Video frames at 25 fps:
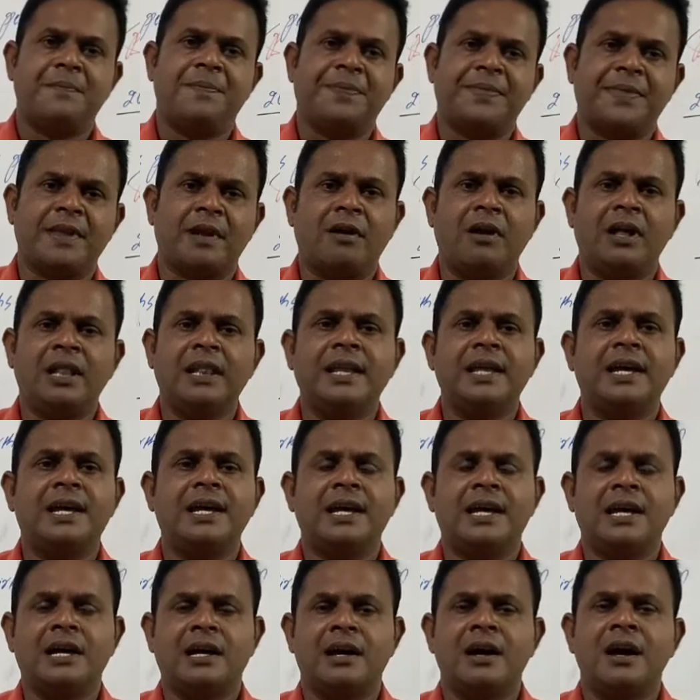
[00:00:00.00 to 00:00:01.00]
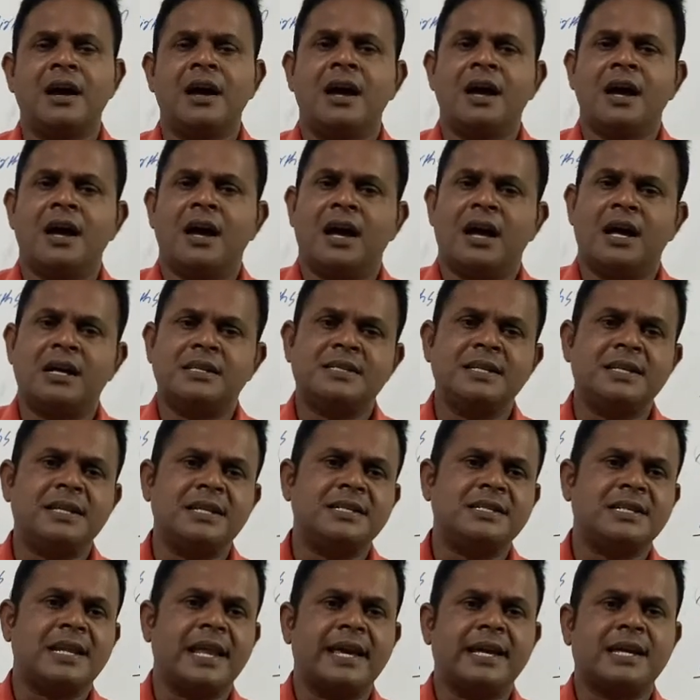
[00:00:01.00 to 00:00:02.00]
all the
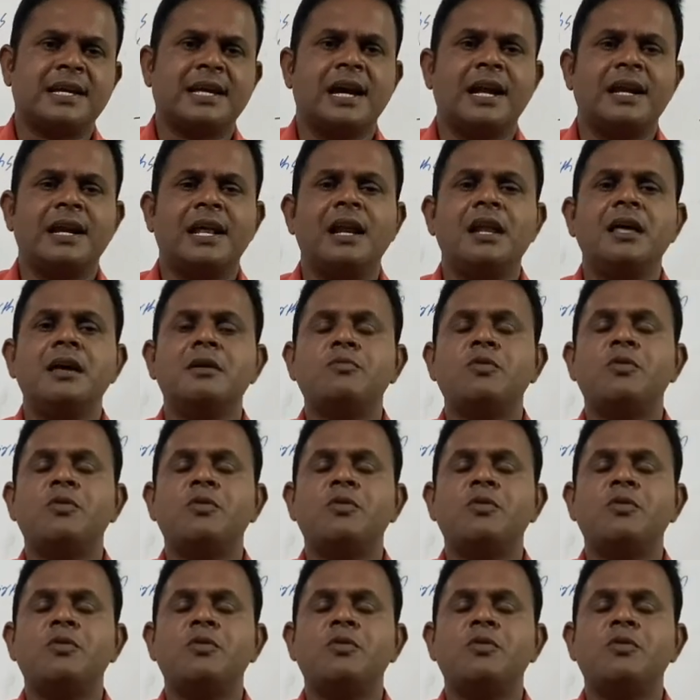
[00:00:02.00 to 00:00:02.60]
cities like Delhi,